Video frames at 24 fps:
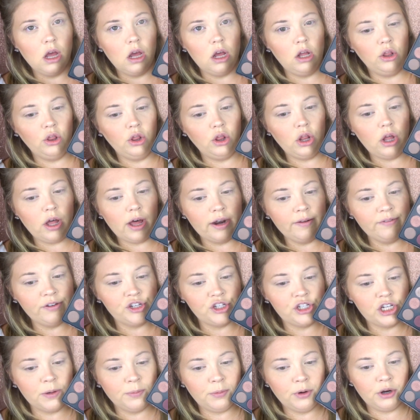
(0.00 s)
A lot of
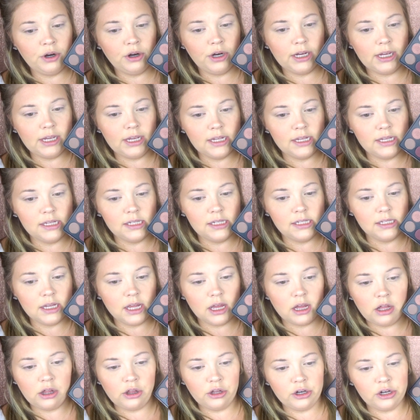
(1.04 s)
shimmery
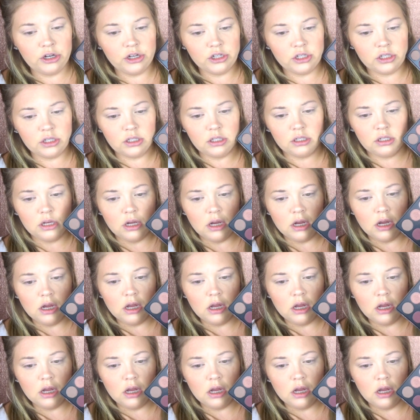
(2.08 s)
colors,